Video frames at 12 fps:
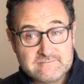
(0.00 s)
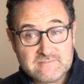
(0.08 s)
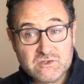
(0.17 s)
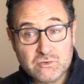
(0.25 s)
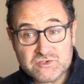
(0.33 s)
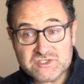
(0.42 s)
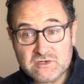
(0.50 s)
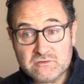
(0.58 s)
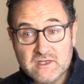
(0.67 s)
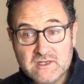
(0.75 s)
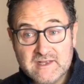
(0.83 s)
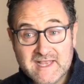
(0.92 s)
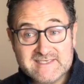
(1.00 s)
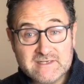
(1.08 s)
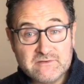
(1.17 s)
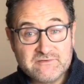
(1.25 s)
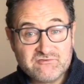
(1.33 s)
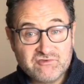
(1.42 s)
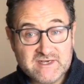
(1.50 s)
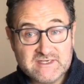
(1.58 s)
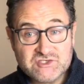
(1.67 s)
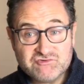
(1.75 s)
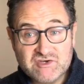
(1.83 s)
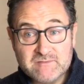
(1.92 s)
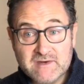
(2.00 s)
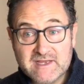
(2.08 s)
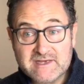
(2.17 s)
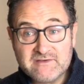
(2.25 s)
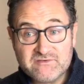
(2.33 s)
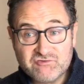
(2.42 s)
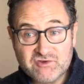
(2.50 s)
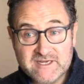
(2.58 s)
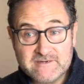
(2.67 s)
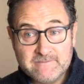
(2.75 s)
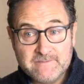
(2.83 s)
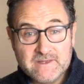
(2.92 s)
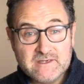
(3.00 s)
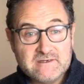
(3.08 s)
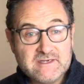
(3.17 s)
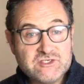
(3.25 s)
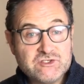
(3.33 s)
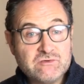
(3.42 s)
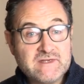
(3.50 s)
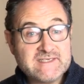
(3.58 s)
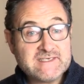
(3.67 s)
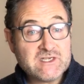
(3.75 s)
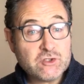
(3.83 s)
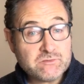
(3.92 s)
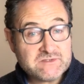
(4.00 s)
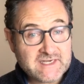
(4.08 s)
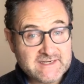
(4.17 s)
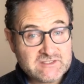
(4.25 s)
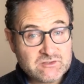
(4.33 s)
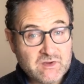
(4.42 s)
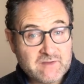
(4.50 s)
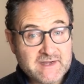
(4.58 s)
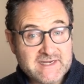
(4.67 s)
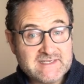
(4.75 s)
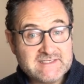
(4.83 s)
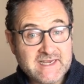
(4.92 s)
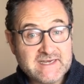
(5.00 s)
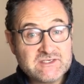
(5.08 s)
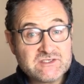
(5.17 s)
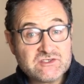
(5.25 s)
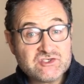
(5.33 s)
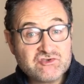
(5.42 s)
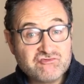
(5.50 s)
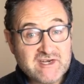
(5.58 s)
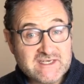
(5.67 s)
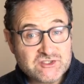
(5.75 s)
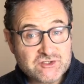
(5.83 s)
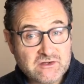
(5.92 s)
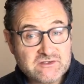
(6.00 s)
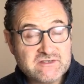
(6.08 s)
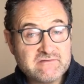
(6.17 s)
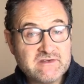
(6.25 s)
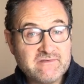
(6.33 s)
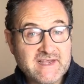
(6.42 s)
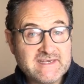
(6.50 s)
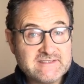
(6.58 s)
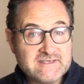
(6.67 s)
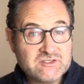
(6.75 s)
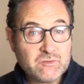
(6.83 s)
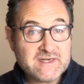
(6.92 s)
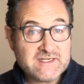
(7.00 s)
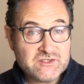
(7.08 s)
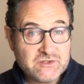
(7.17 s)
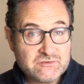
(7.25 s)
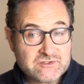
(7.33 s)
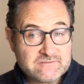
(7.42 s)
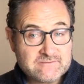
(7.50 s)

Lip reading: Also, SL3, Streamline 3, is soon getting an update whereby it takes screenshots of devices when in use.